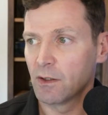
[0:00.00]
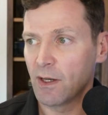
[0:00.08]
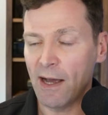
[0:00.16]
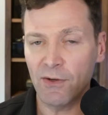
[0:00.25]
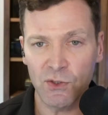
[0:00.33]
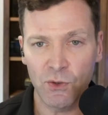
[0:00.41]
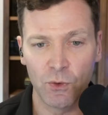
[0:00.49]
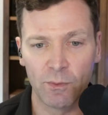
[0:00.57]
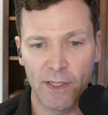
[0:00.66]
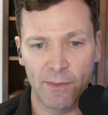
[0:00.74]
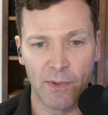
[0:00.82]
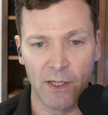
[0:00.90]
How does Google
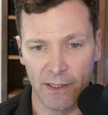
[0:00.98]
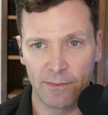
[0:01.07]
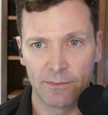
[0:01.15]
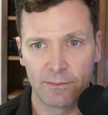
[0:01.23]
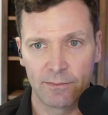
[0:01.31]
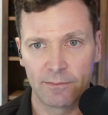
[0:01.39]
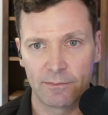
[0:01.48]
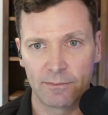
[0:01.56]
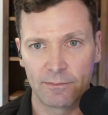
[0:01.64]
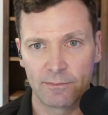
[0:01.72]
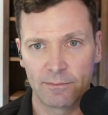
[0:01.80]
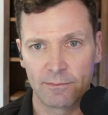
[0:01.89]
make money?
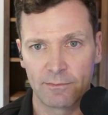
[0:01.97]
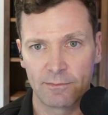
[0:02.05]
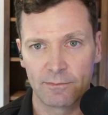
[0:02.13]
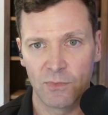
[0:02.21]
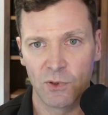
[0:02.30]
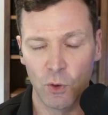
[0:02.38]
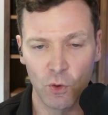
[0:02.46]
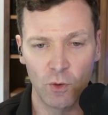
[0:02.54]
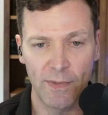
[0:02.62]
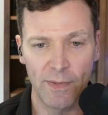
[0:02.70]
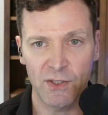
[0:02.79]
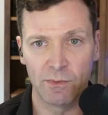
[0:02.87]
Google
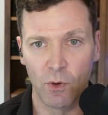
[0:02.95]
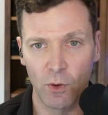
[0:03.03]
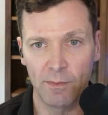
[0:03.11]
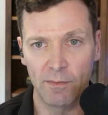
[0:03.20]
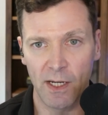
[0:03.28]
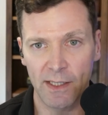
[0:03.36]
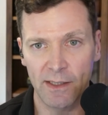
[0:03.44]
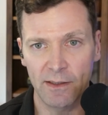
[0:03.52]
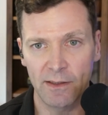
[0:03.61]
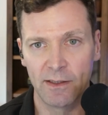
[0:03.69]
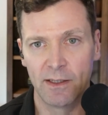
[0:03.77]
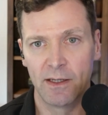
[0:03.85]
makes more
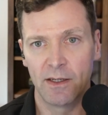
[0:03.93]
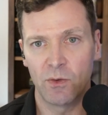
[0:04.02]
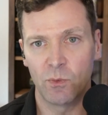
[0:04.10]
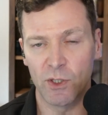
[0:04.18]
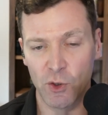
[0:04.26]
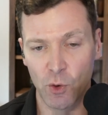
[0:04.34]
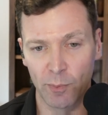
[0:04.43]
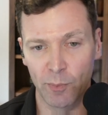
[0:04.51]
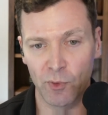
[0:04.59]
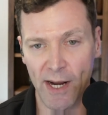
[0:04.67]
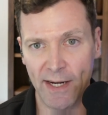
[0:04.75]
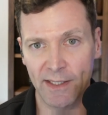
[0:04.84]
money when your
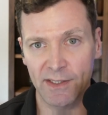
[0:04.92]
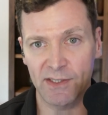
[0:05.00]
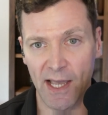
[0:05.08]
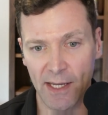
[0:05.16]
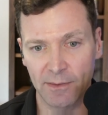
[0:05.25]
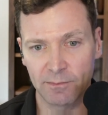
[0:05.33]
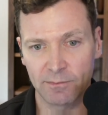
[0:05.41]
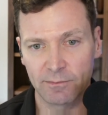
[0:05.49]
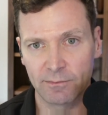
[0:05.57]
brand is on.